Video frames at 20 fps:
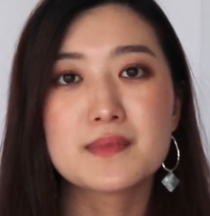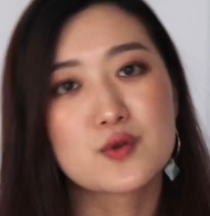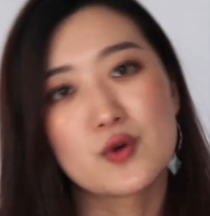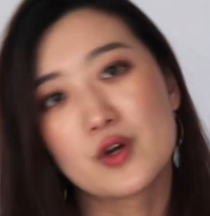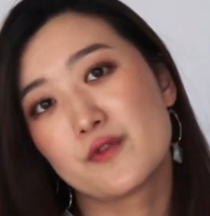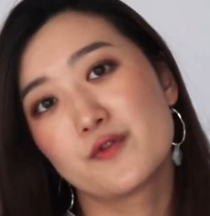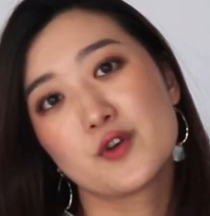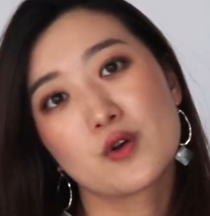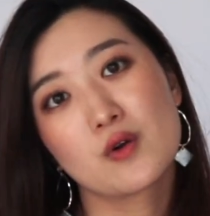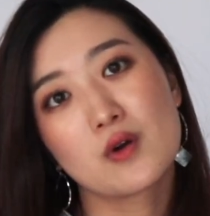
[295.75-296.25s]
So
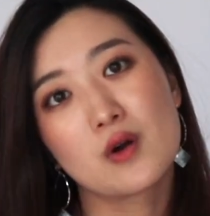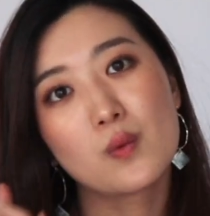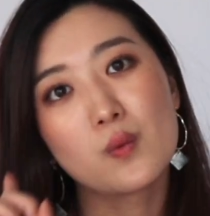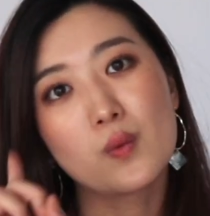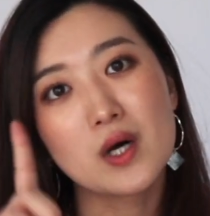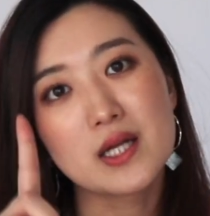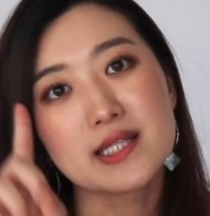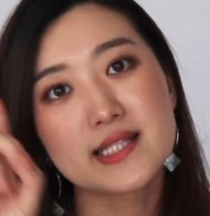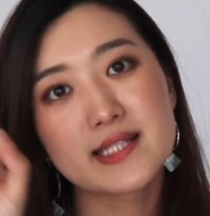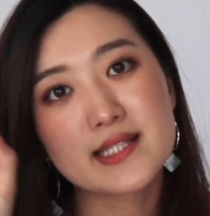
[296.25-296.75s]
if you're a
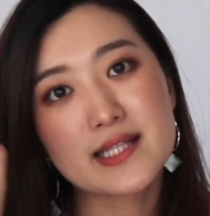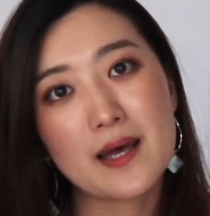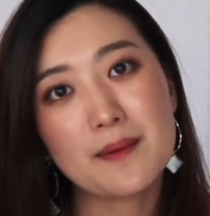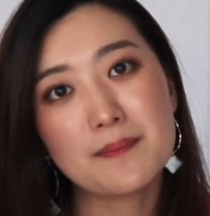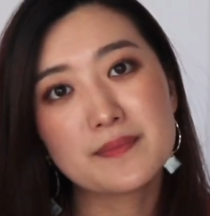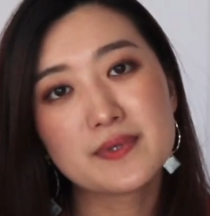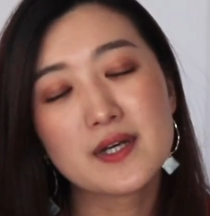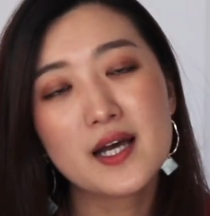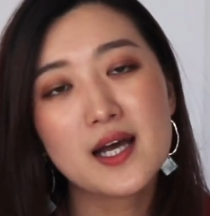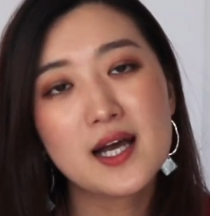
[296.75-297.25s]

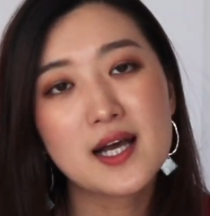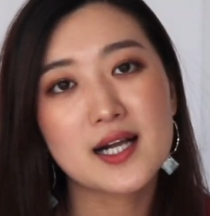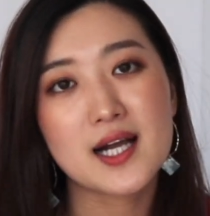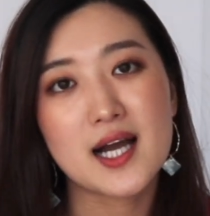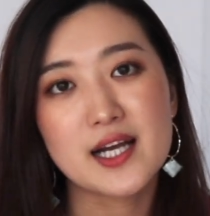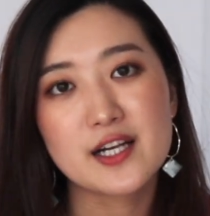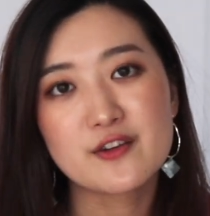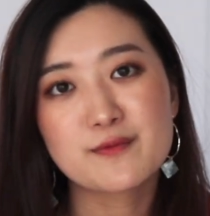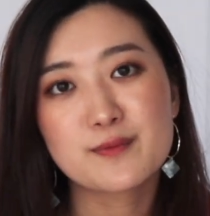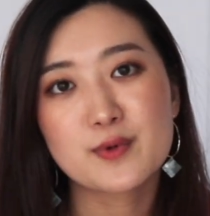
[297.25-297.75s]
one-step
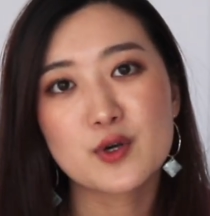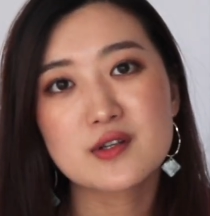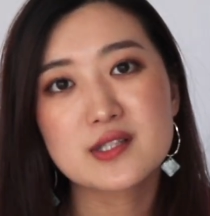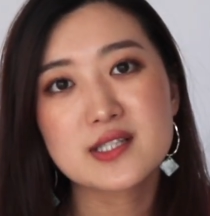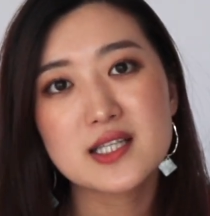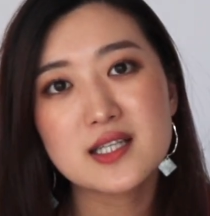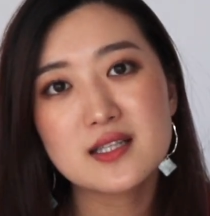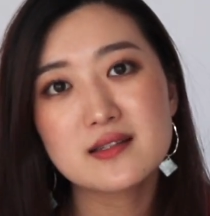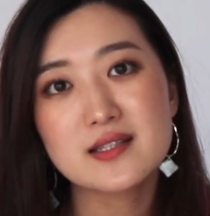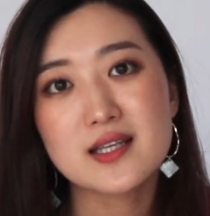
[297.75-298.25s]
kind of
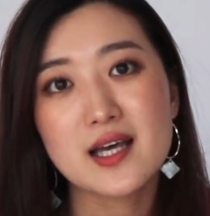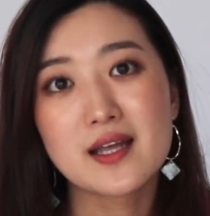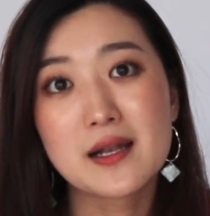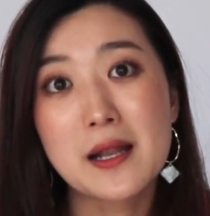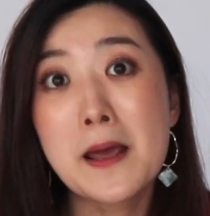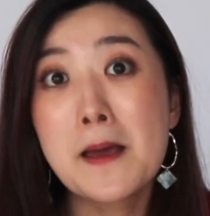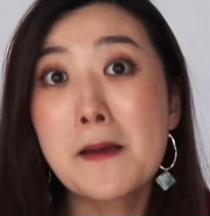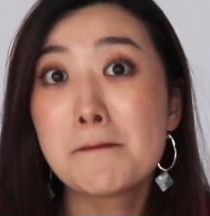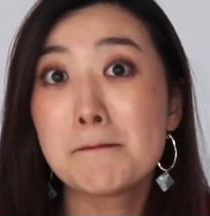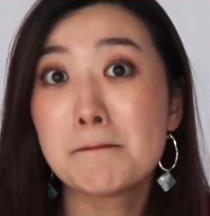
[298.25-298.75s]
person,
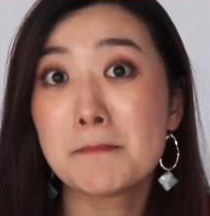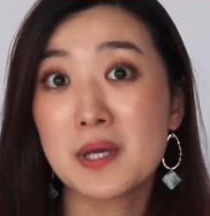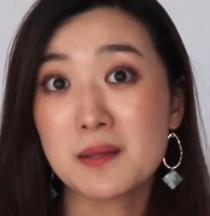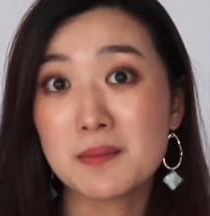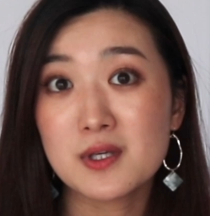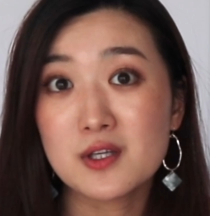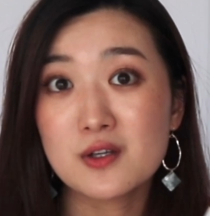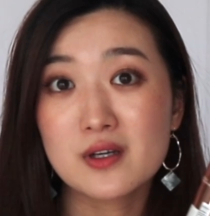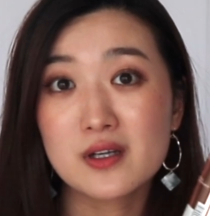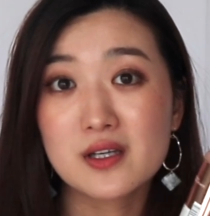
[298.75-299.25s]
then
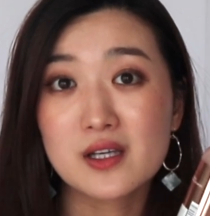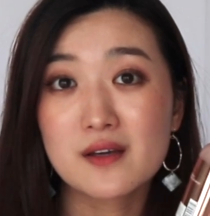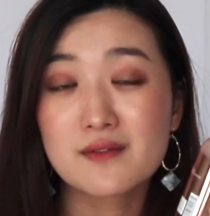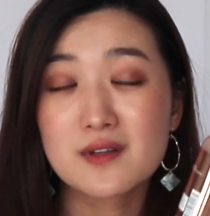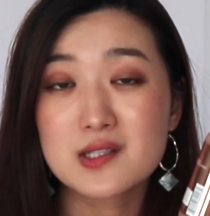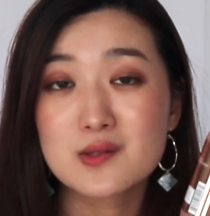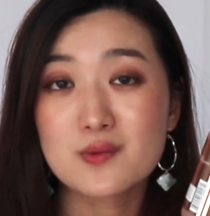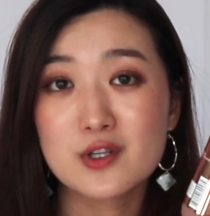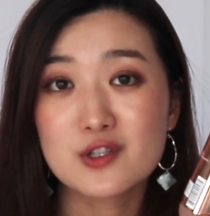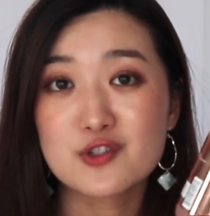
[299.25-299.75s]
maybe you could give
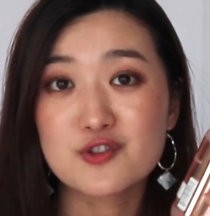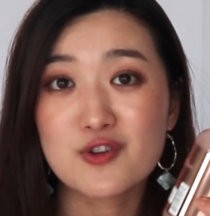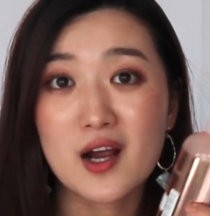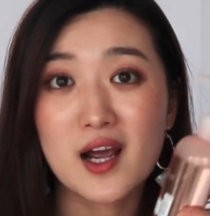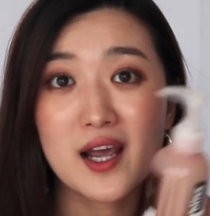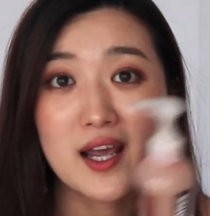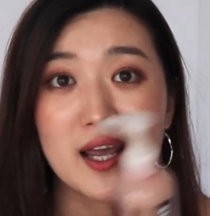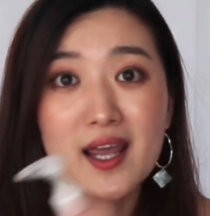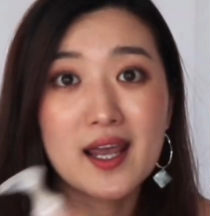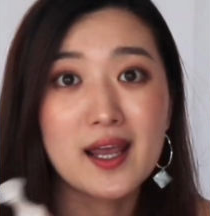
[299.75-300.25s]
this one a
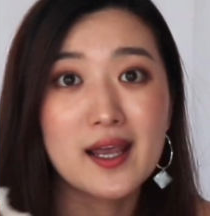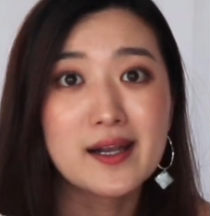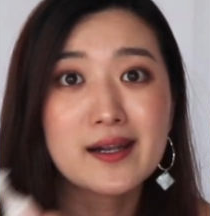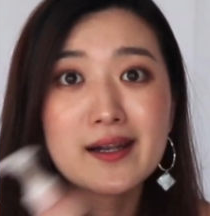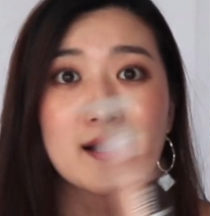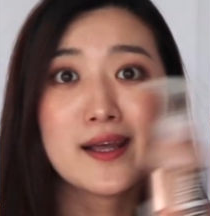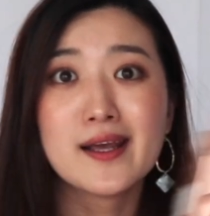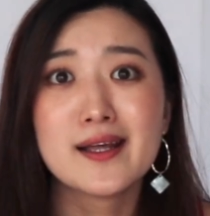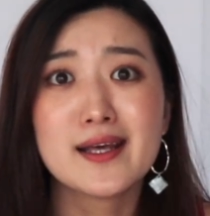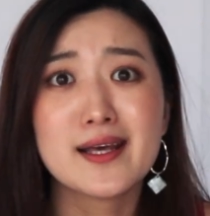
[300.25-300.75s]
try,
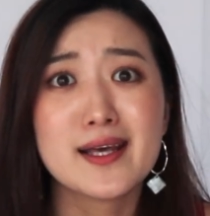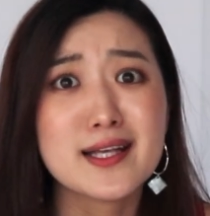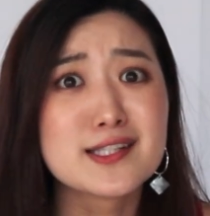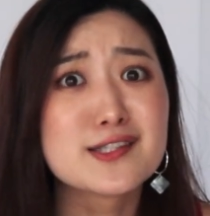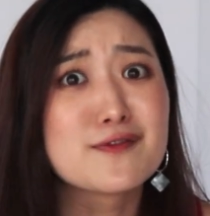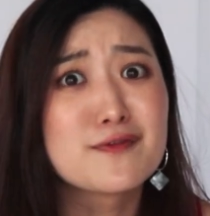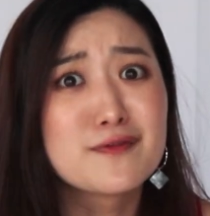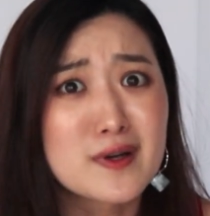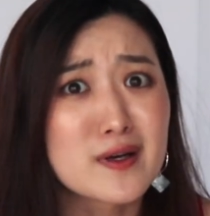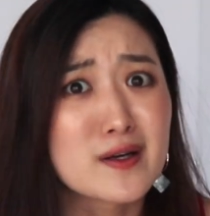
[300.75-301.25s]
and
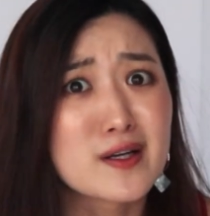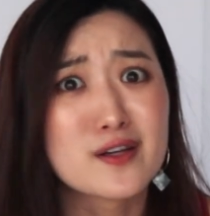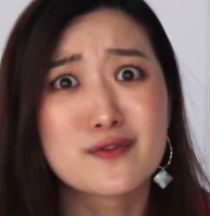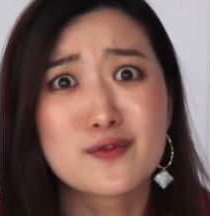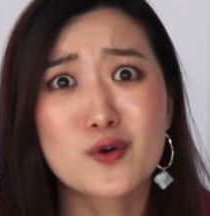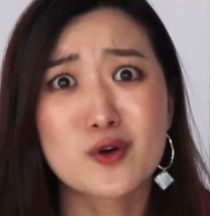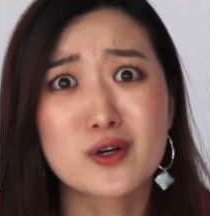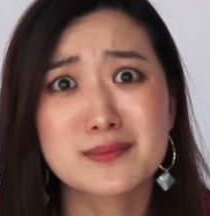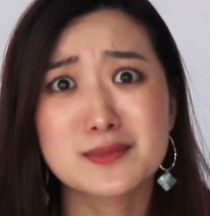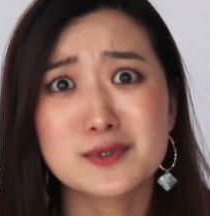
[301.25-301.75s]
it's very
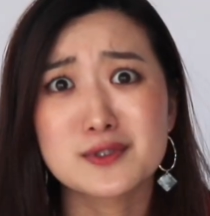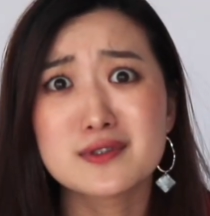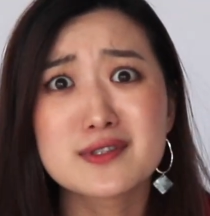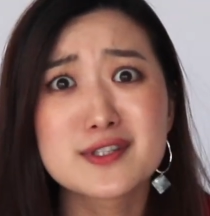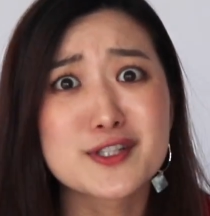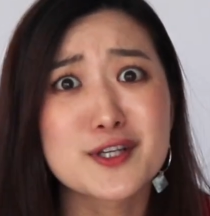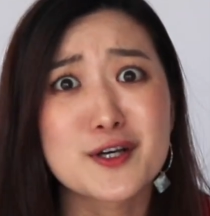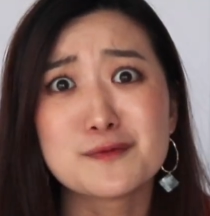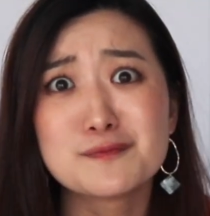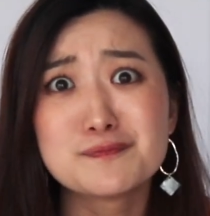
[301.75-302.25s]
affordable.
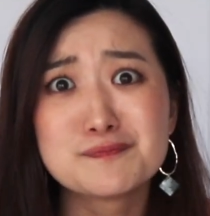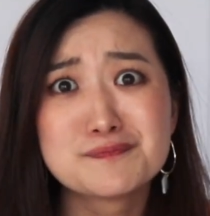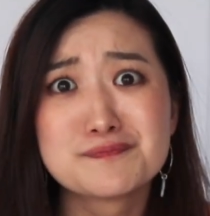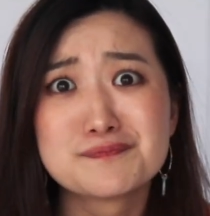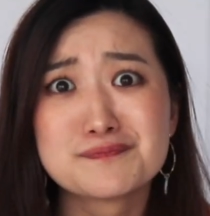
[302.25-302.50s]
So